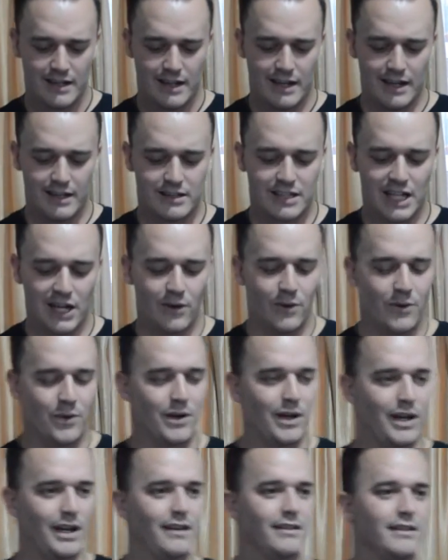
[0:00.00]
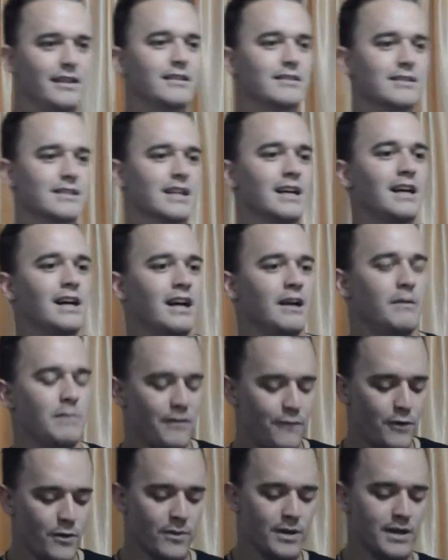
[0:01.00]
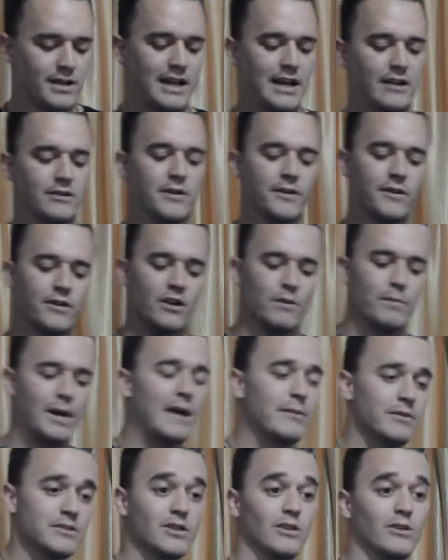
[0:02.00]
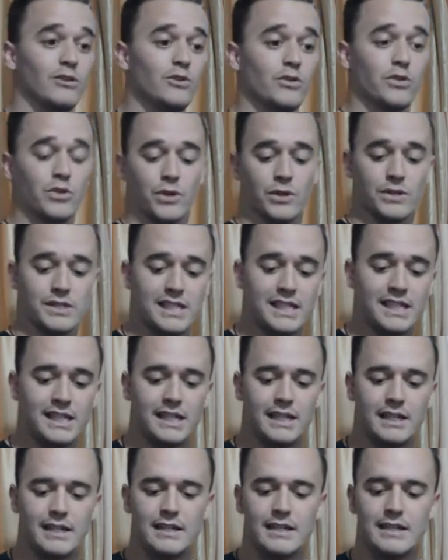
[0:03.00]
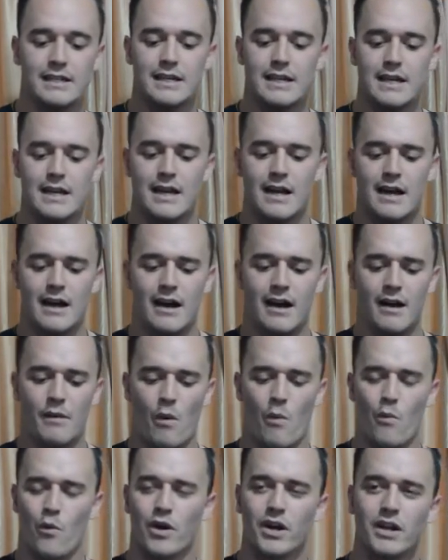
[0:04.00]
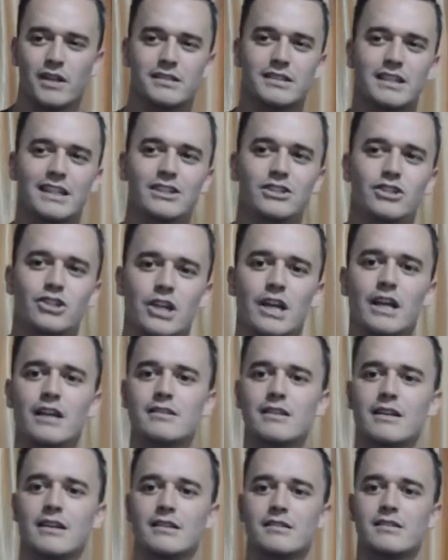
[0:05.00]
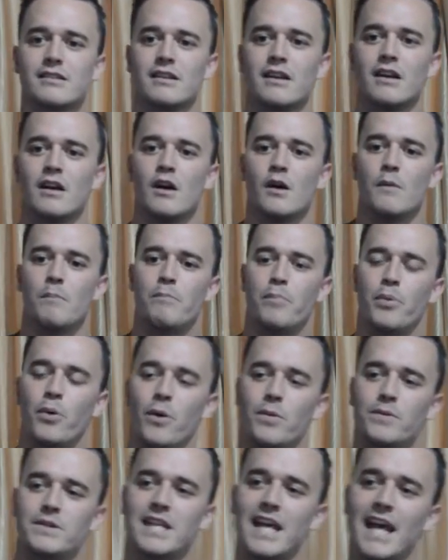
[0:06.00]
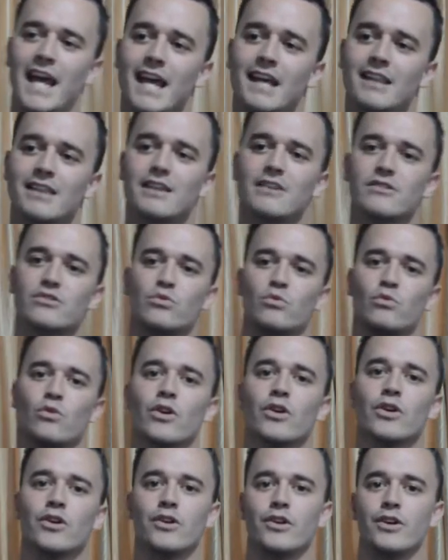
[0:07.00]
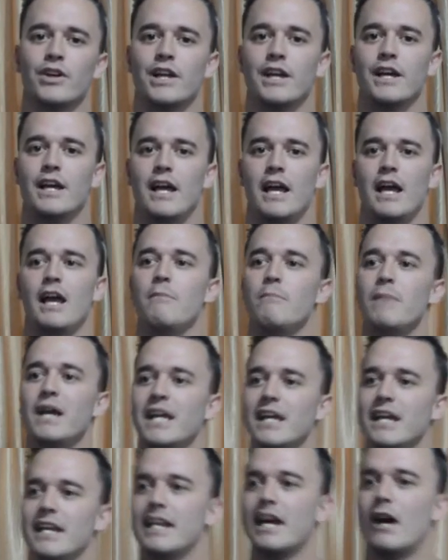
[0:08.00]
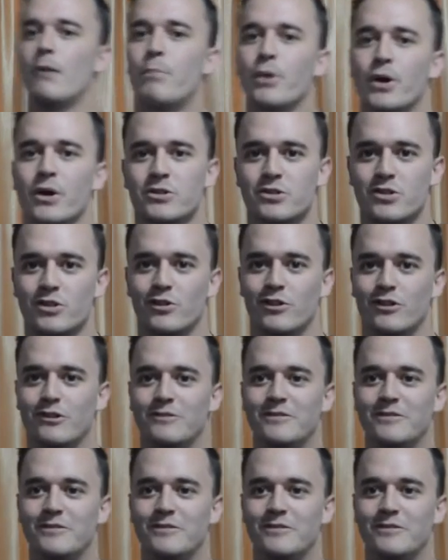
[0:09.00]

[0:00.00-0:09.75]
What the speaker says: And so, in this time, if you want to now turn in your Bibles to Luke 13, we're going to see Jesus take this word and make it now personal.